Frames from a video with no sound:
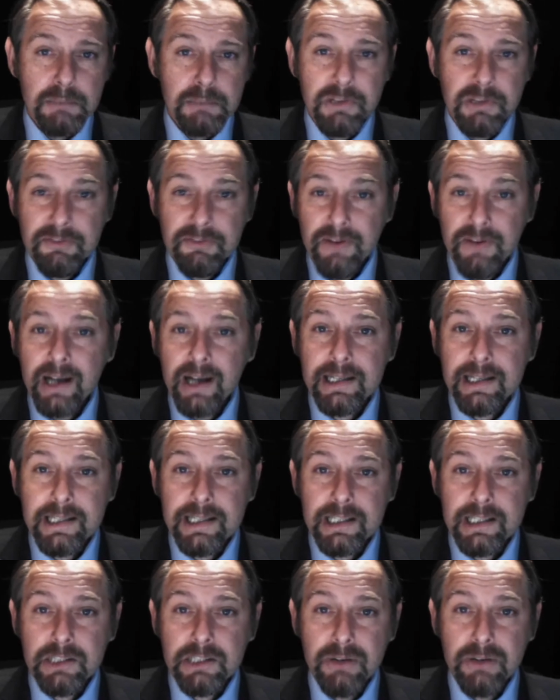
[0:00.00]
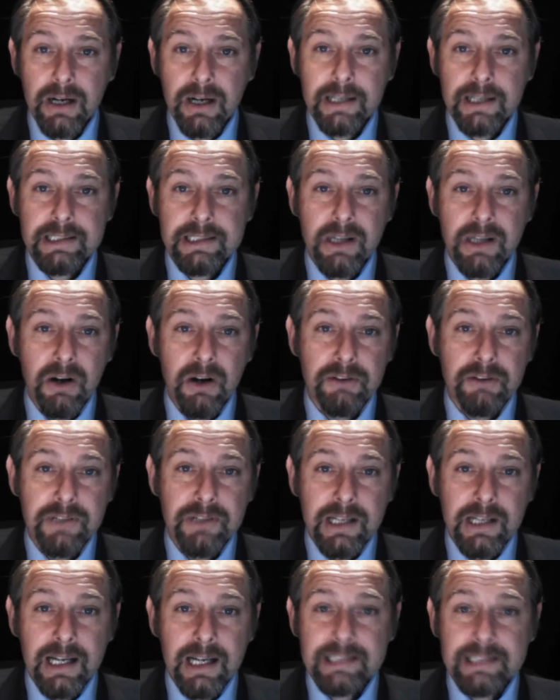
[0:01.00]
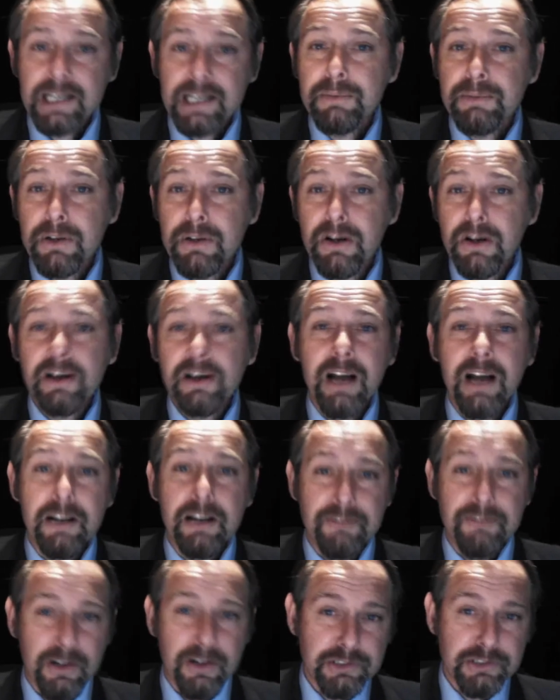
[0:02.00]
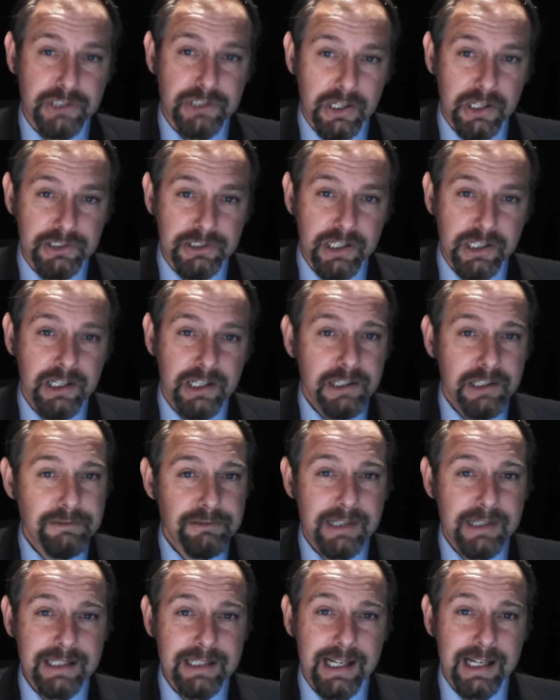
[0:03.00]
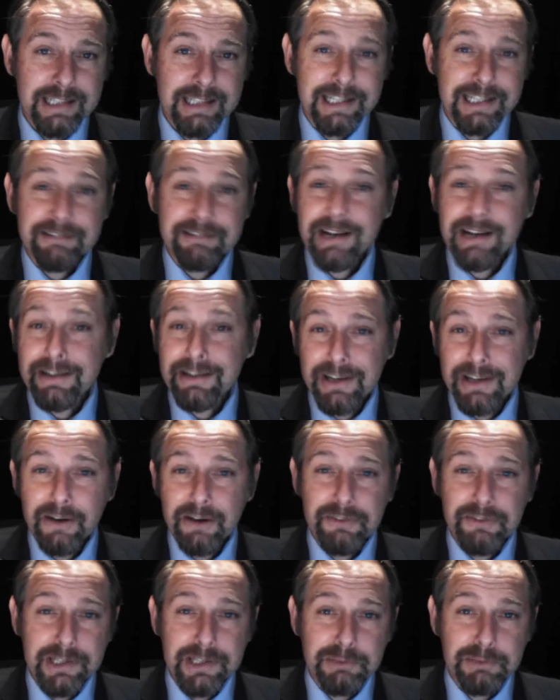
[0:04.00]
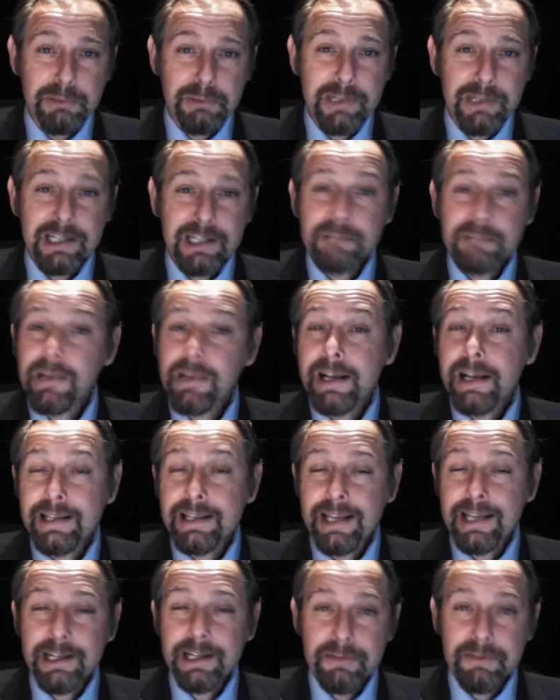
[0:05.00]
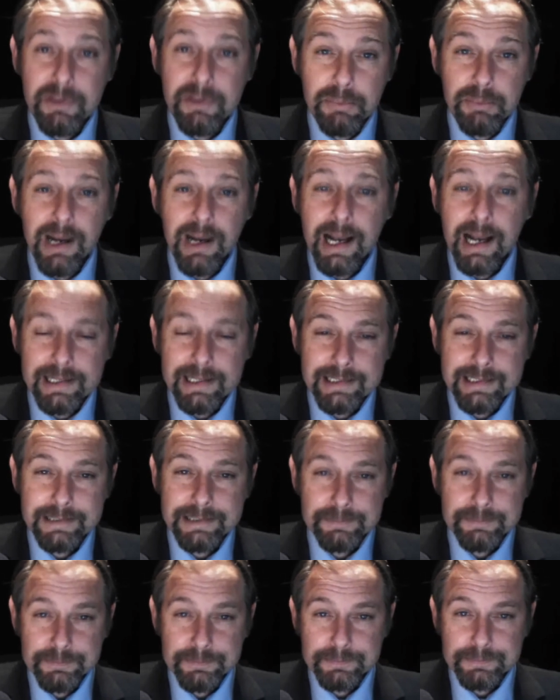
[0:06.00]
But finally, the cries of "has anyone got an iPhone charger?" resonating around the office will become a thing of the past.